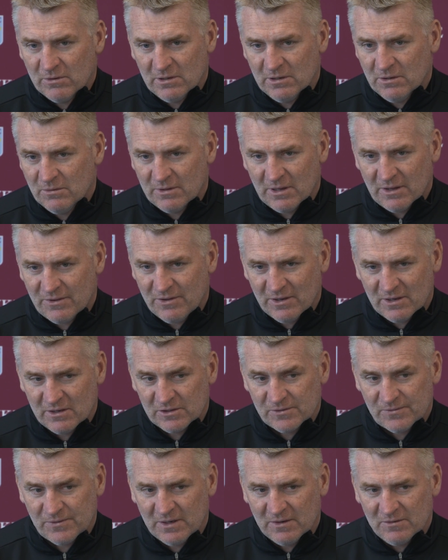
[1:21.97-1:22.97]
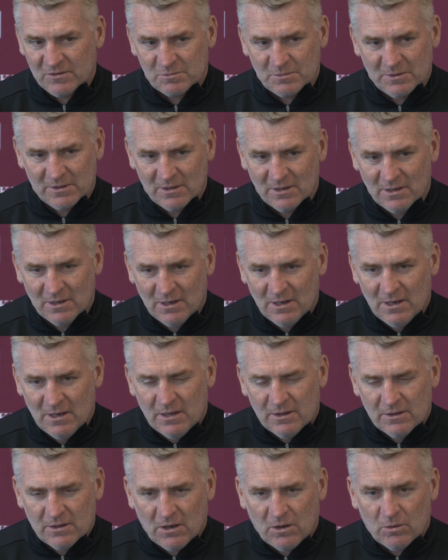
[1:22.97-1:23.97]
You know, they're thick as thieves, but
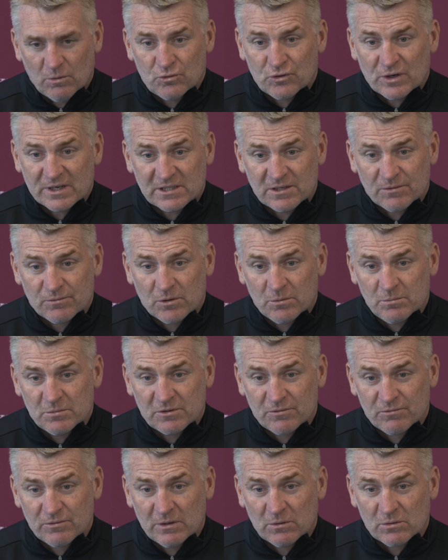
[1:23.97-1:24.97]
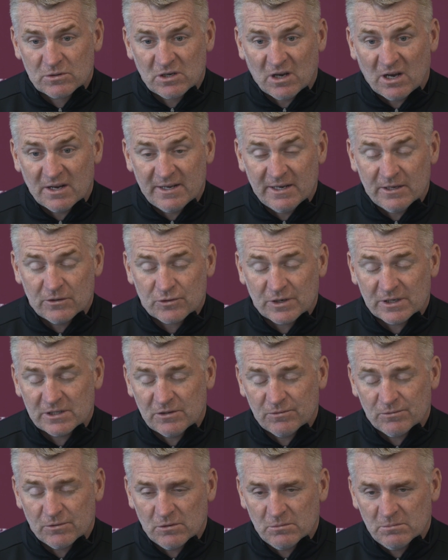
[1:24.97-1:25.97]
the whole dressing room is a real tight-knit
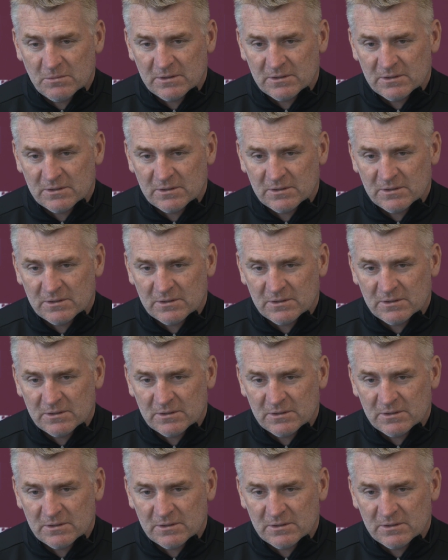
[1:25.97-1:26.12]
dressing room.